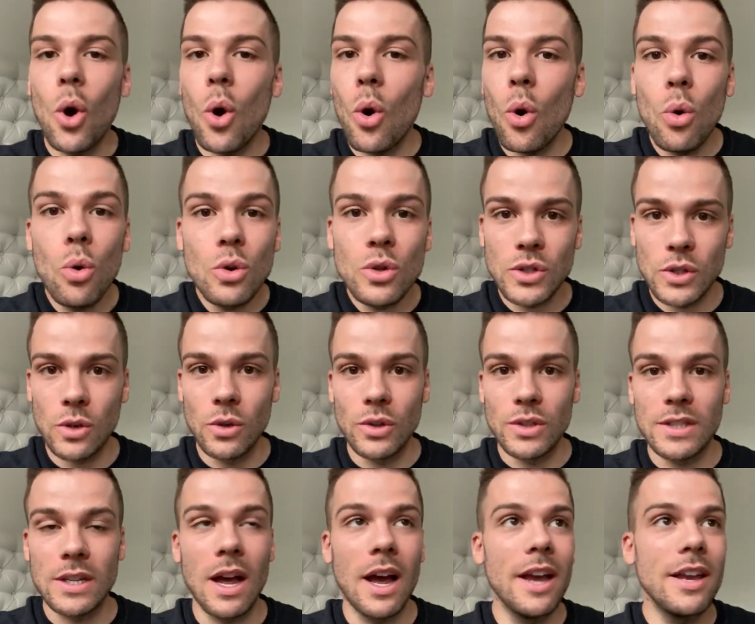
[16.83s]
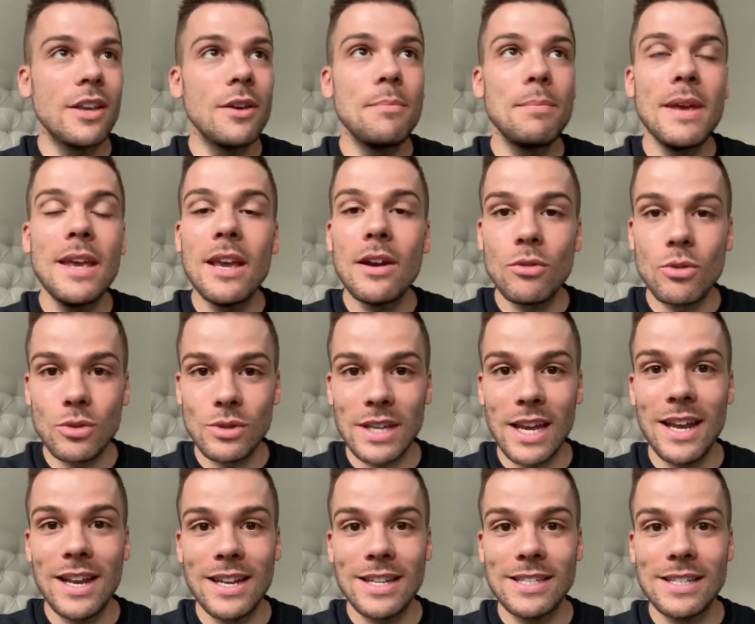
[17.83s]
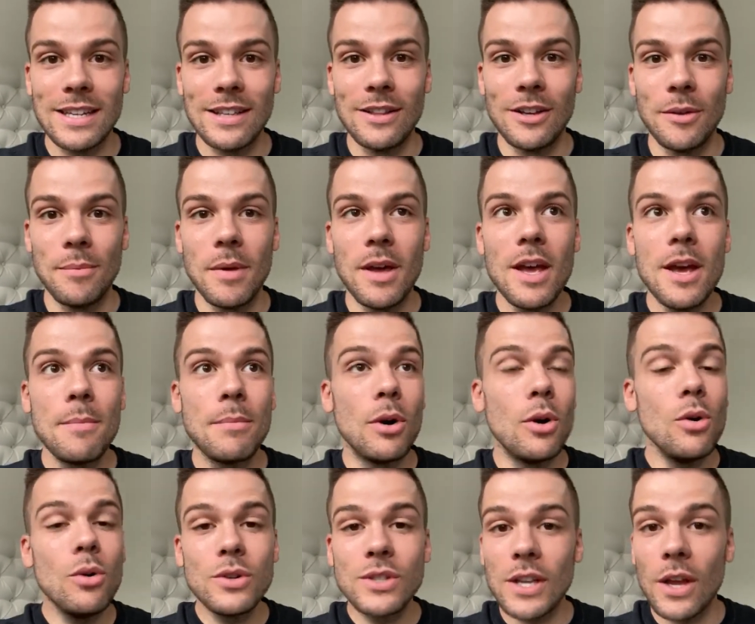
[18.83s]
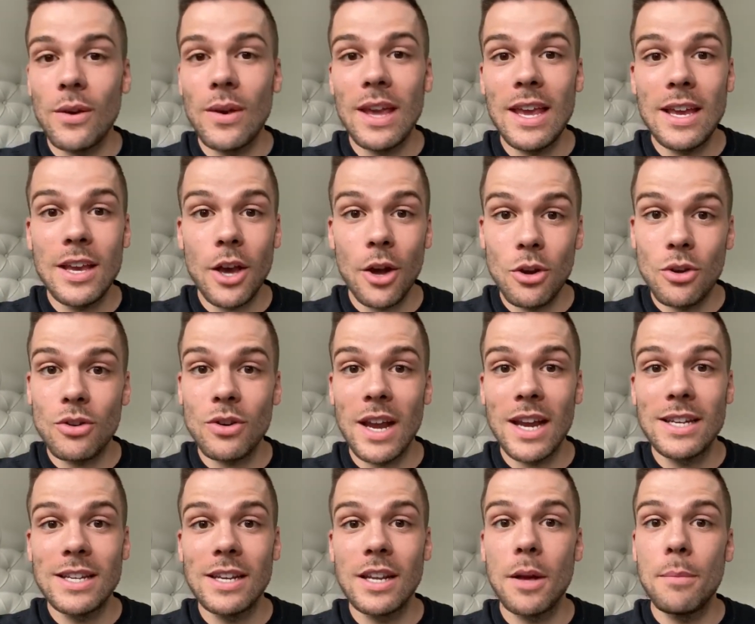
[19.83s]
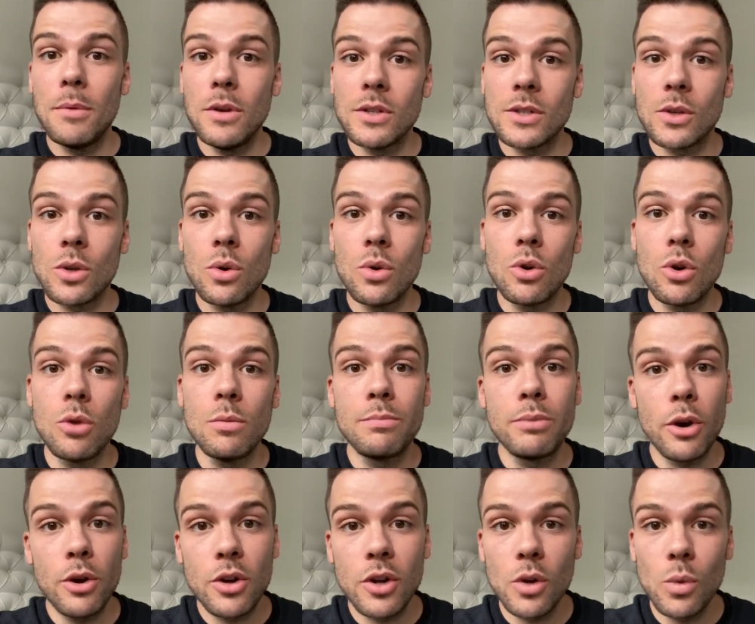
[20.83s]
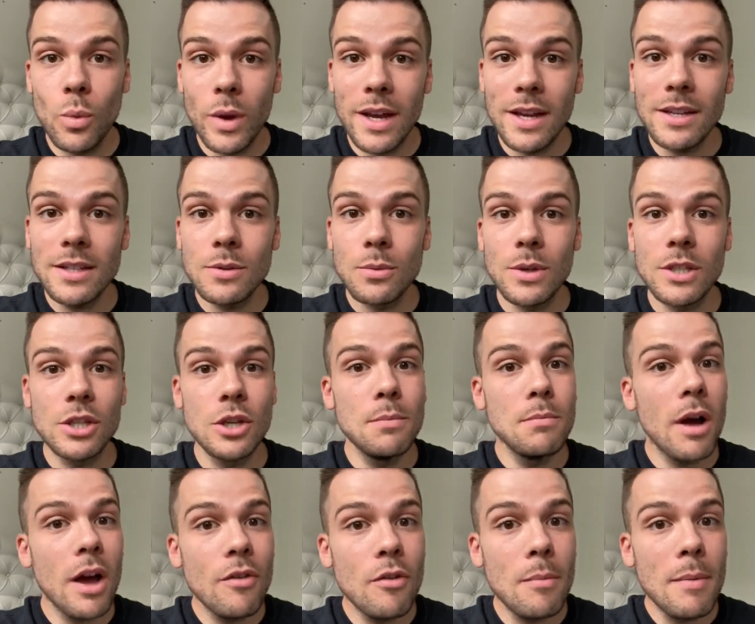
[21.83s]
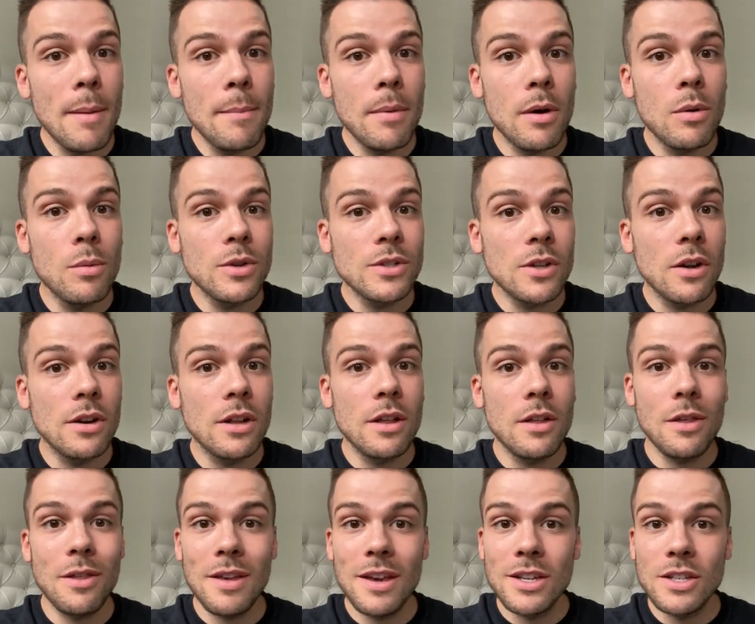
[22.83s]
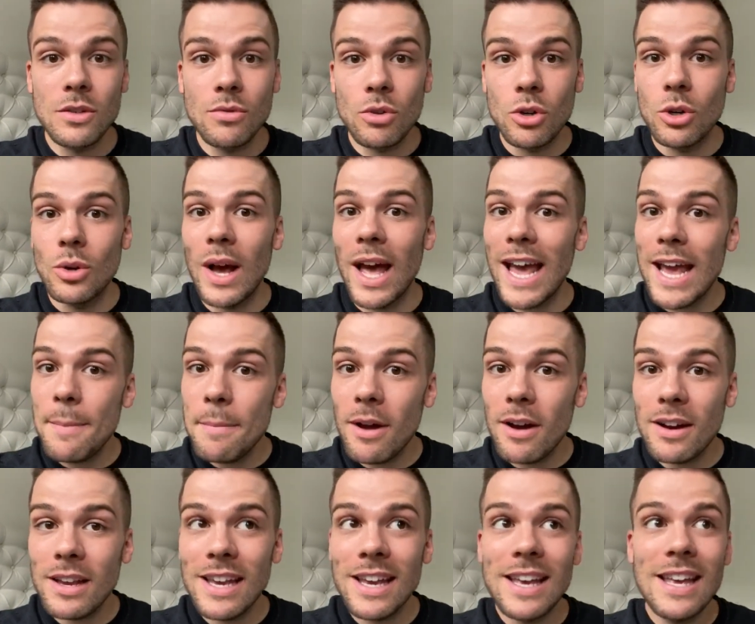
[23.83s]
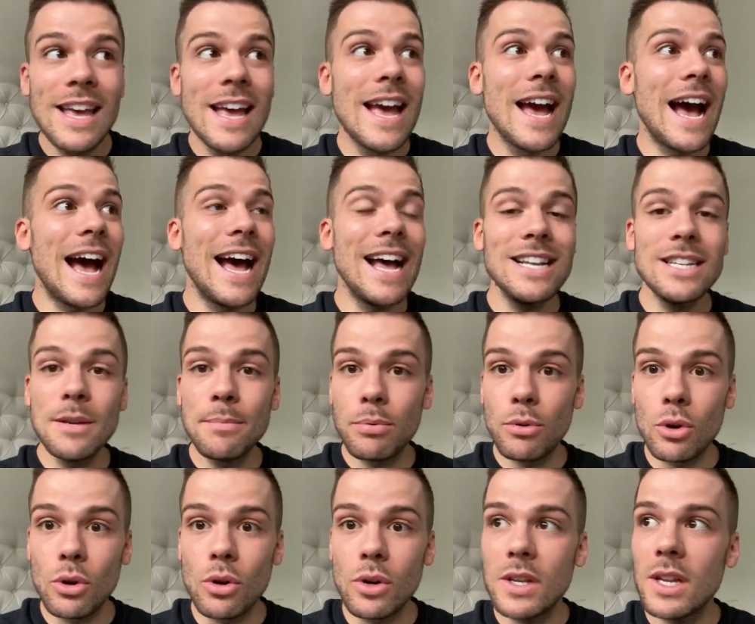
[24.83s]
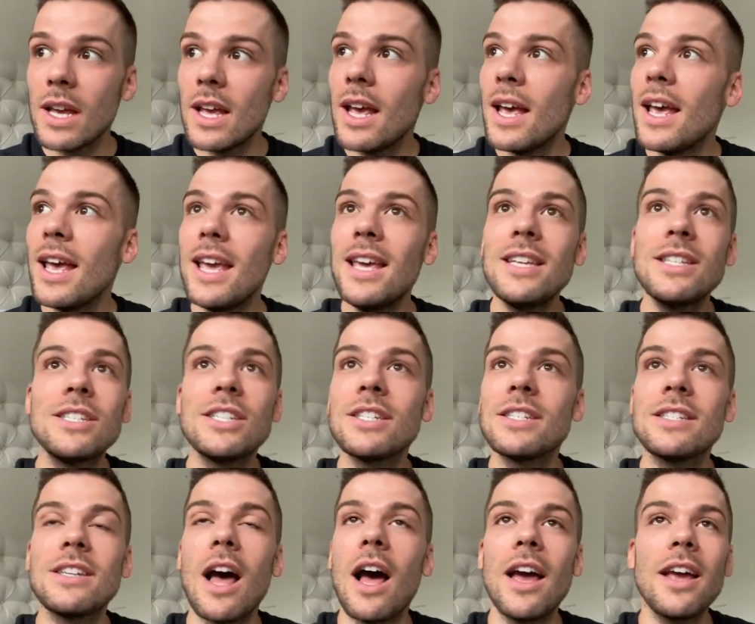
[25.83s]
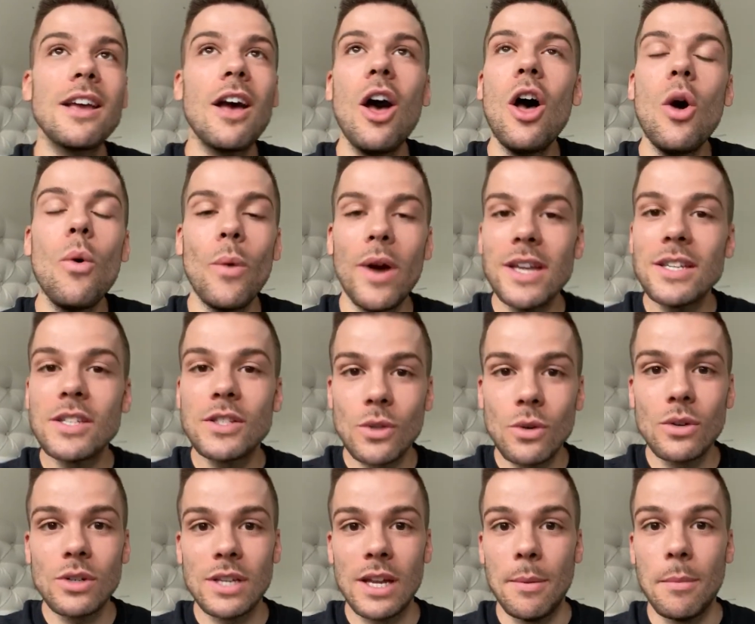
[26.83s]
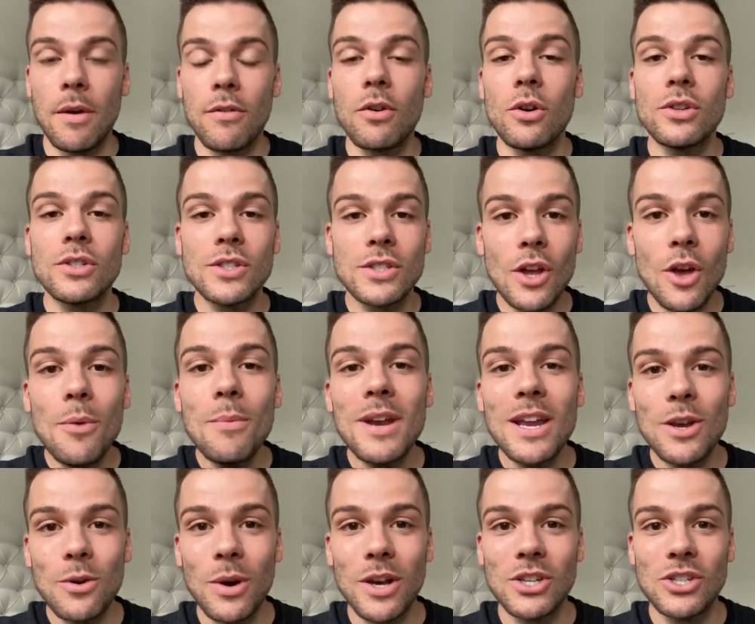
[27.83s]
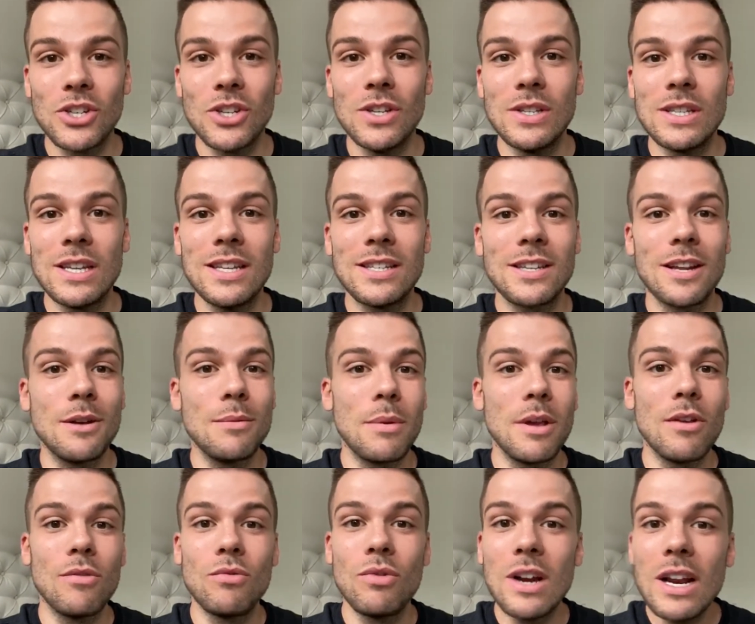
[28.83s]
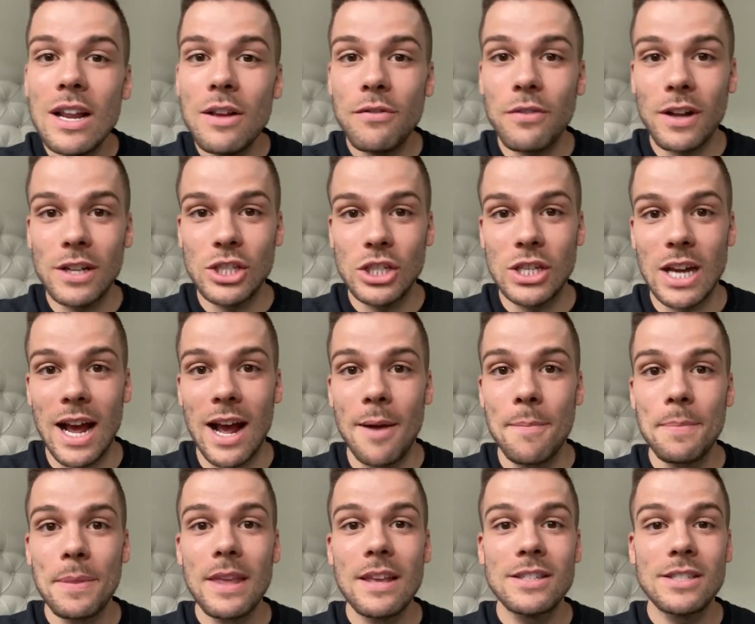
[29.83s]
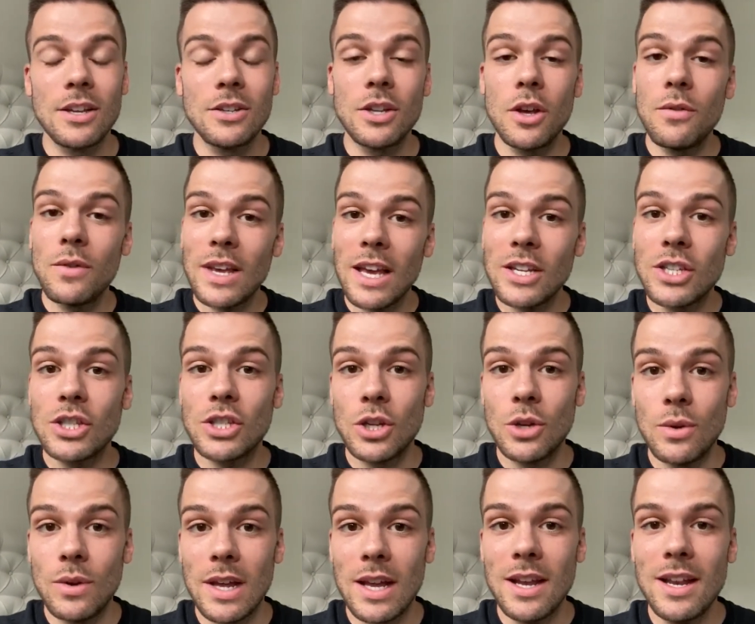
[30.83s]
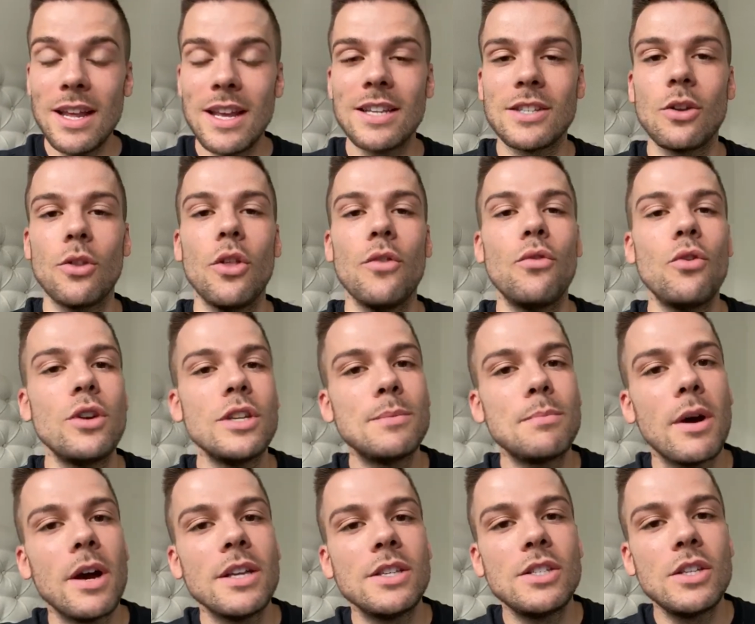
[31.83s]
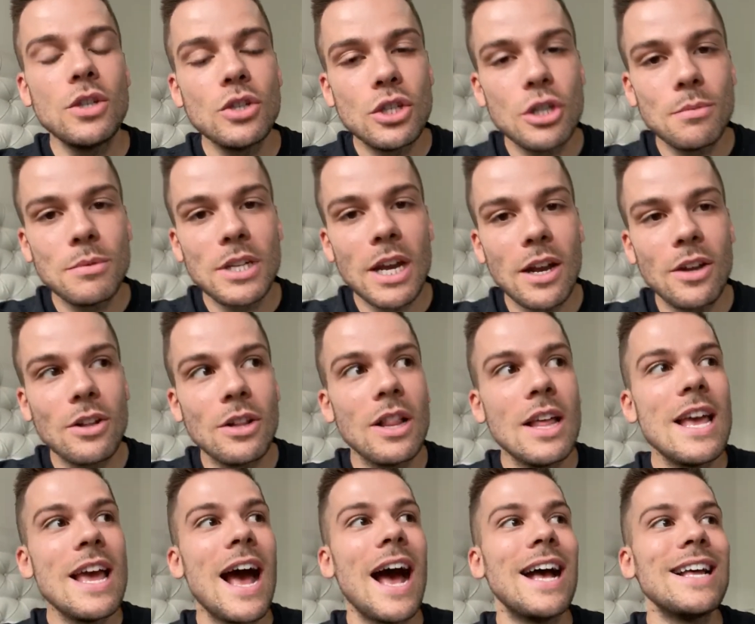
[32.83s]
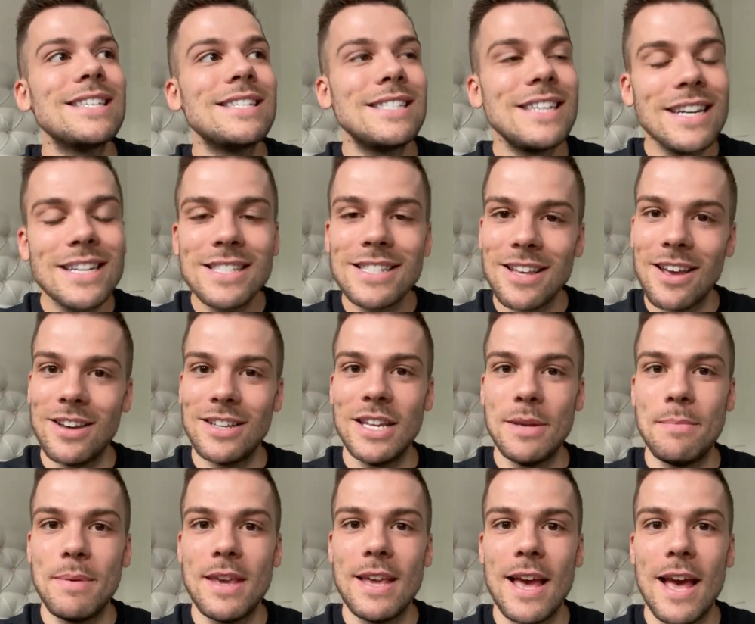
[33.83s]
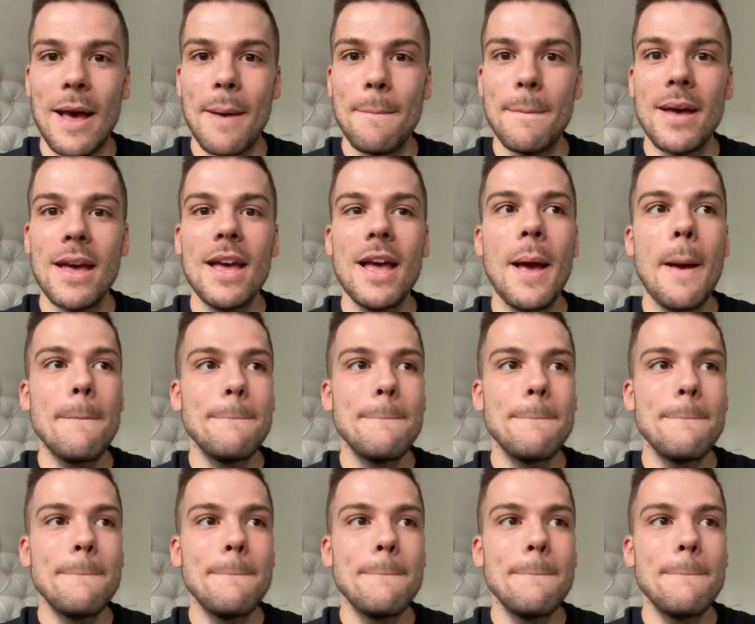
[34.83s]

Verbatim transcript: all sorts. I could be here all day listing them, but also he co-created a musical called Broken Wings, which you might remember was on at the Theatre Royal Haymarket and abroad. He's just, I can't wait to talk to him. I've got so many questions. It's going to be a really fun chat. So don't forget to tune in. It's on the Voice Bites YouTube channel at 6.30 p.m.